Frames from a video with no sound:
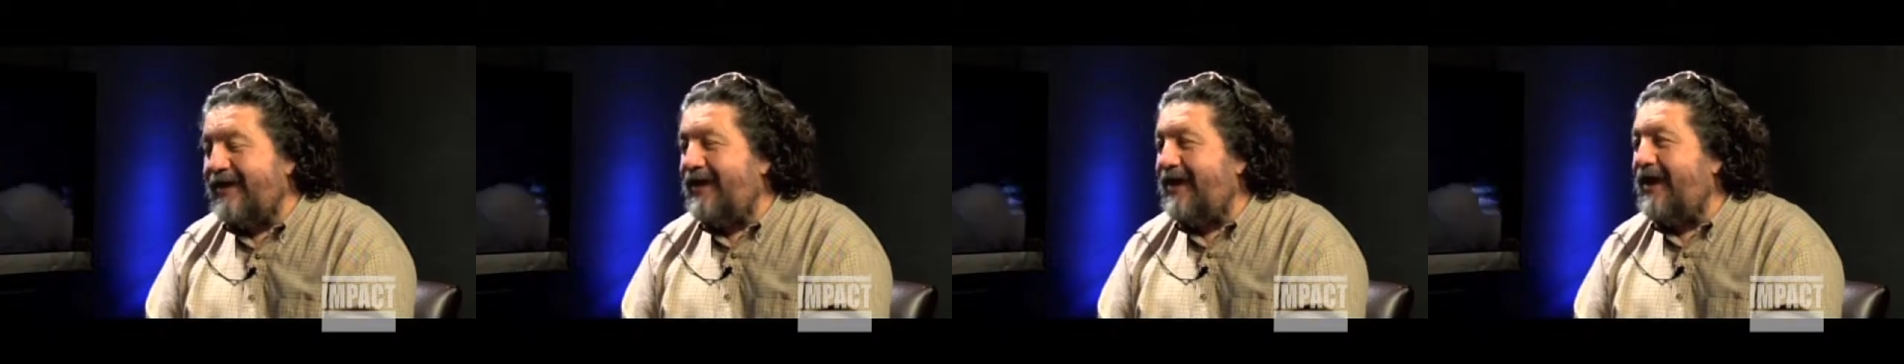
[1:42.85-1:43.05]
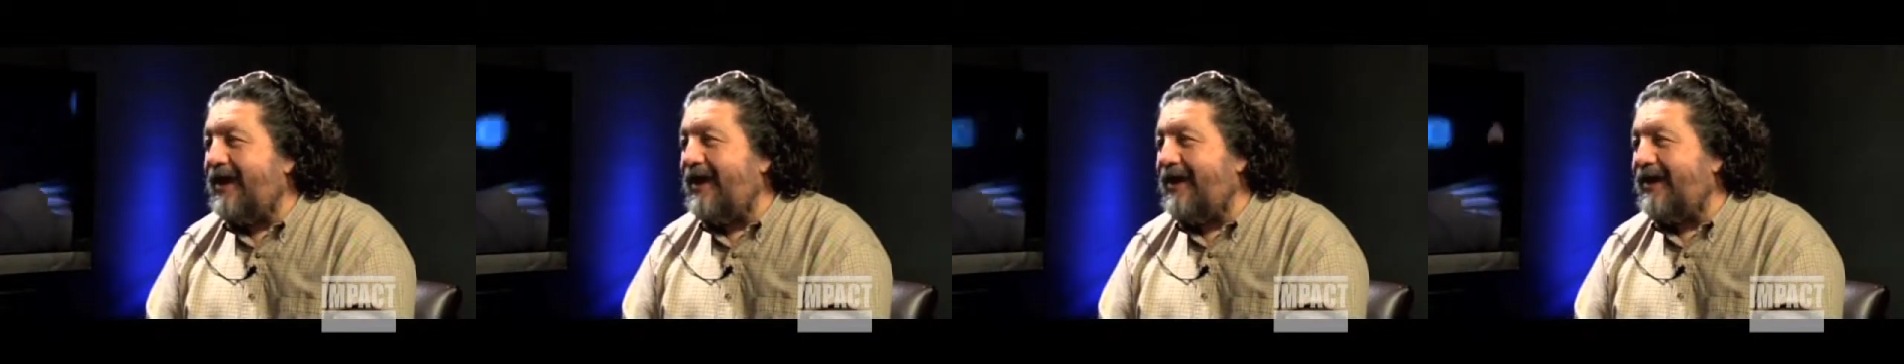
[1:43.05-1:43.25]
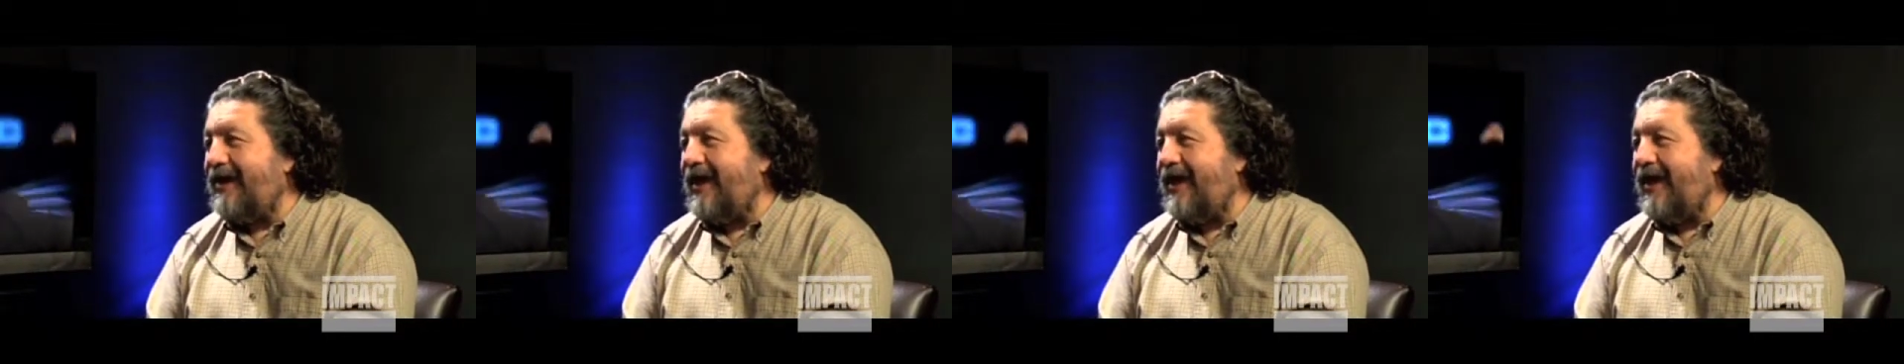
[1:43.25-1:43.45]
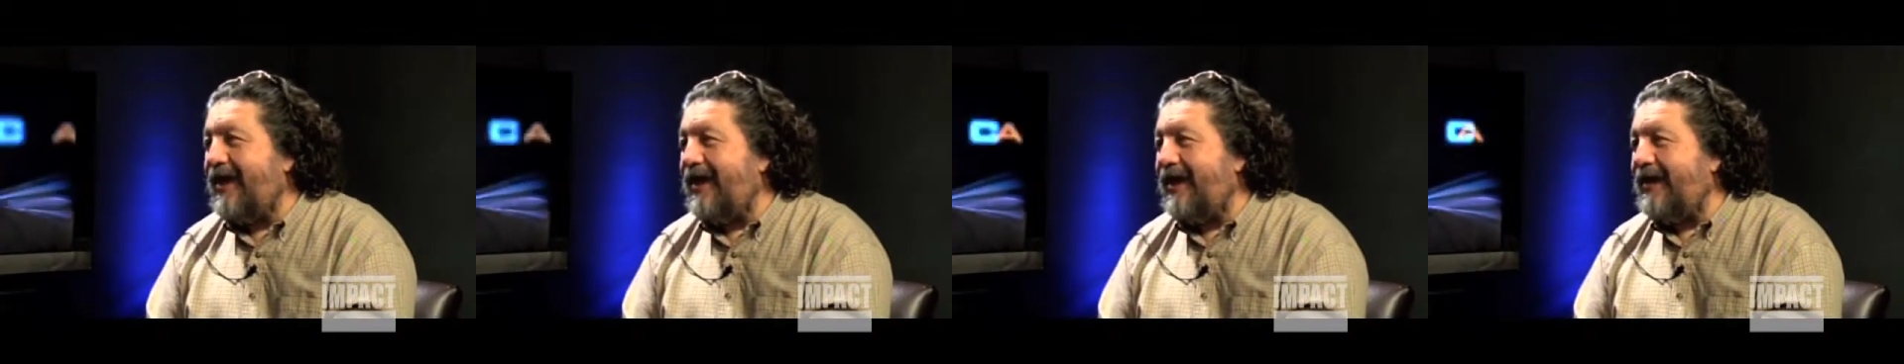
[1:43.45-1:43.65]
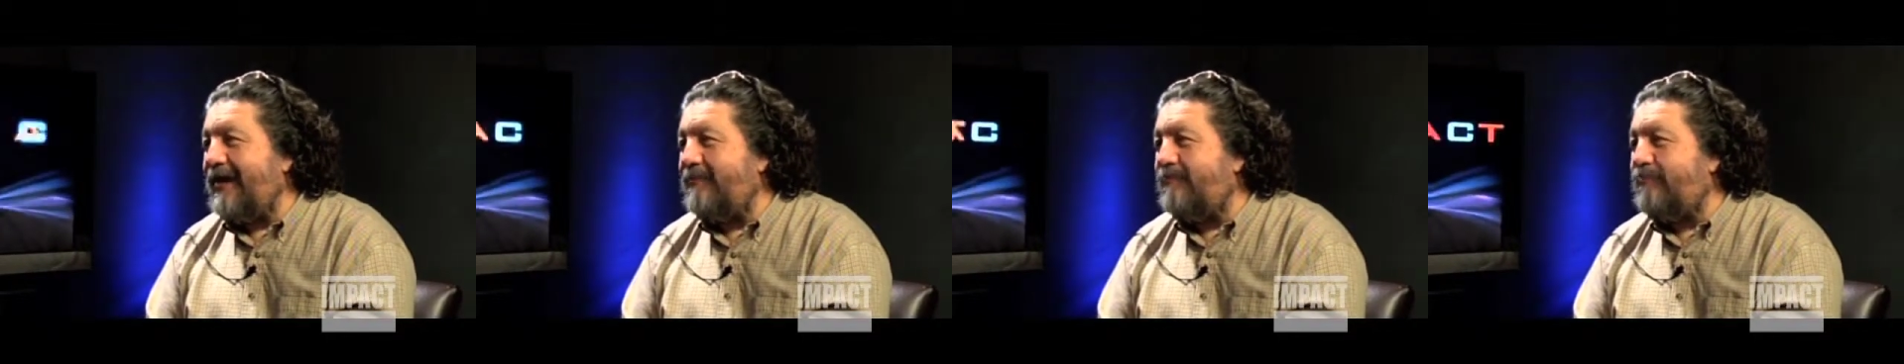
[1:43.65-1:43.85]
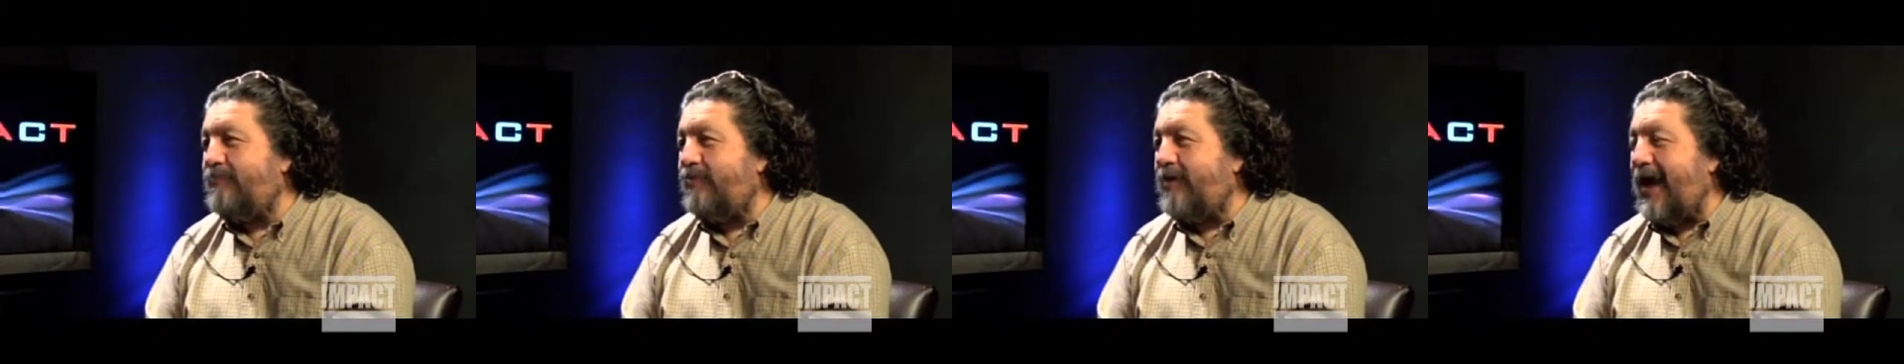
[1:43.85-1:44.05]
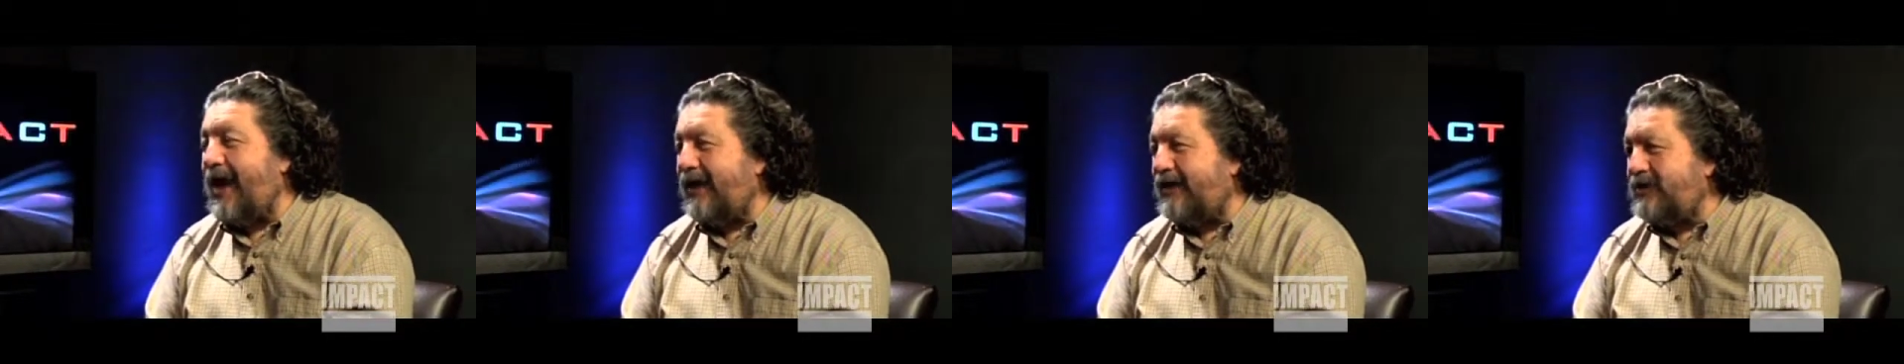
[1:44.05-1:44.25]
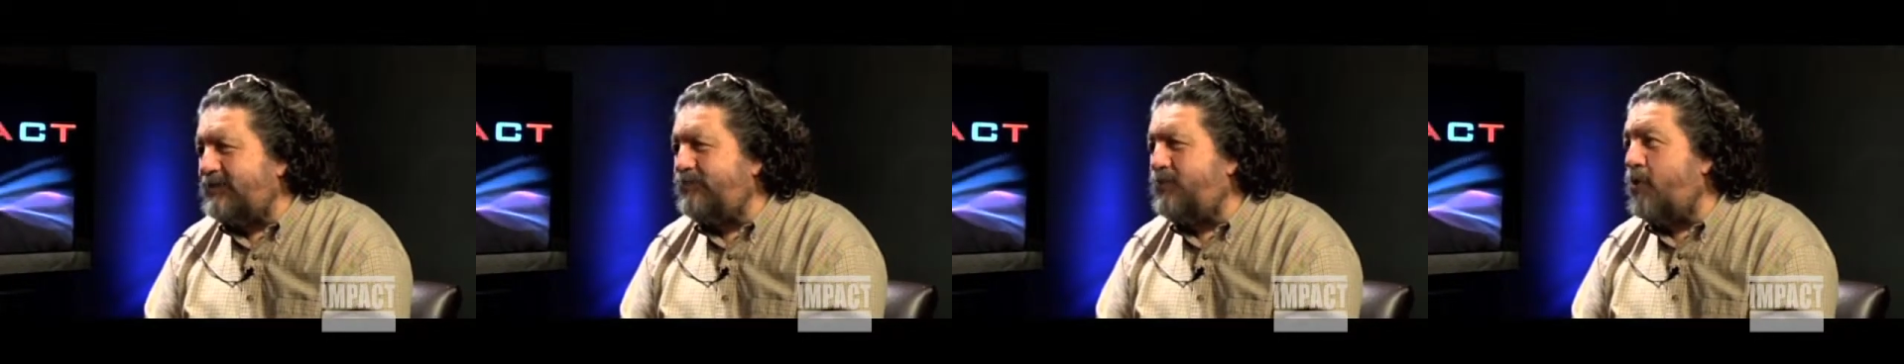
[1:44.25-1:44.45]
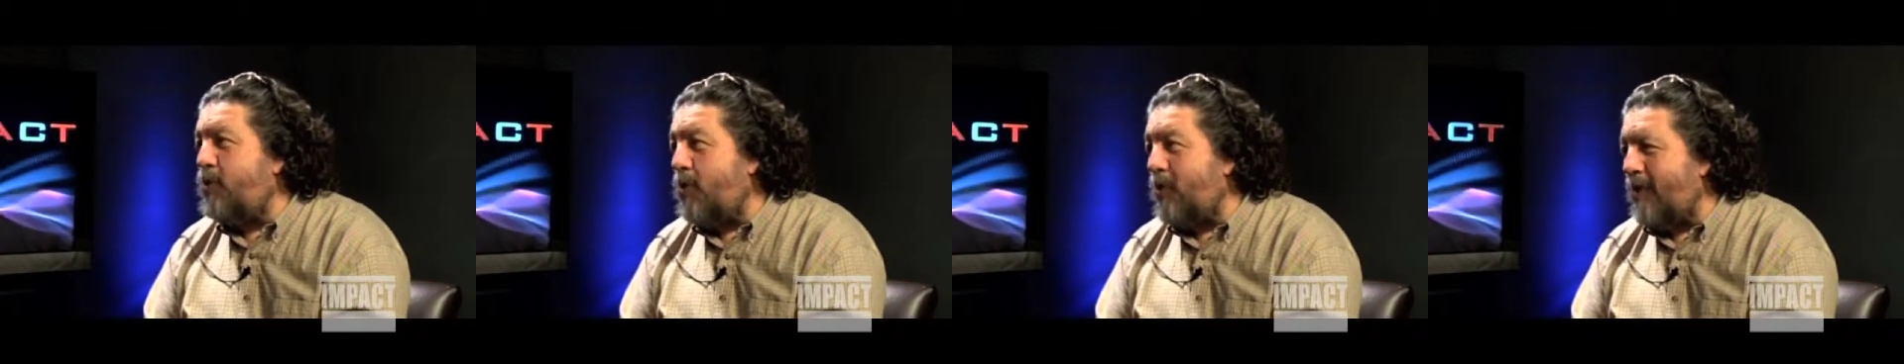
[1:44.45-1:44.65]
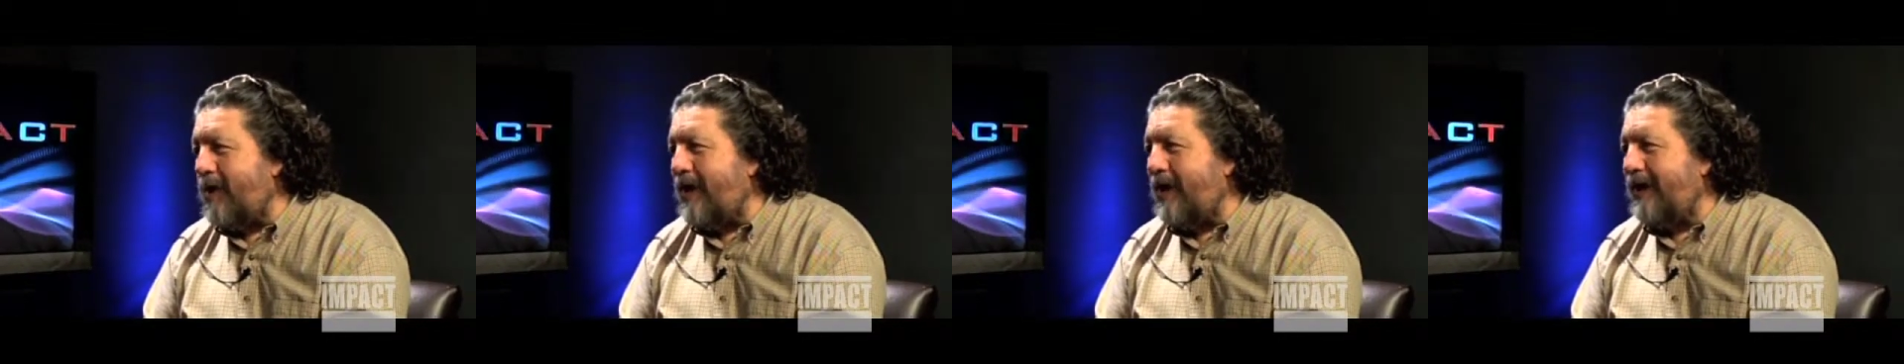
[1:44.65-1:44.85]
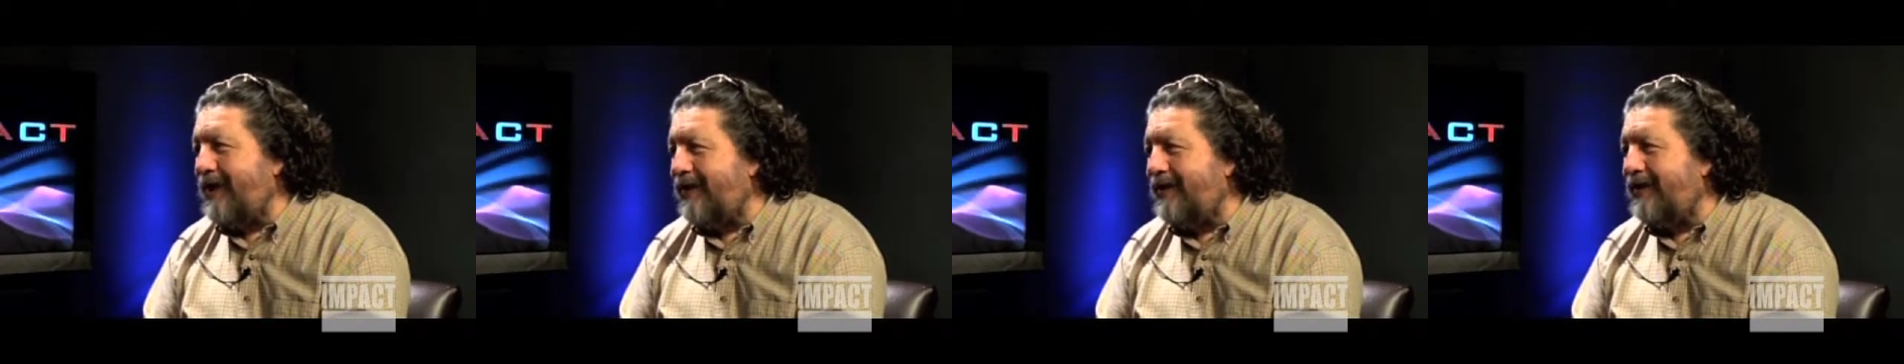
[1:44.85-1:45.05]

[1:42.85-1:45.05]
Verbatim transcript: at a brass pouring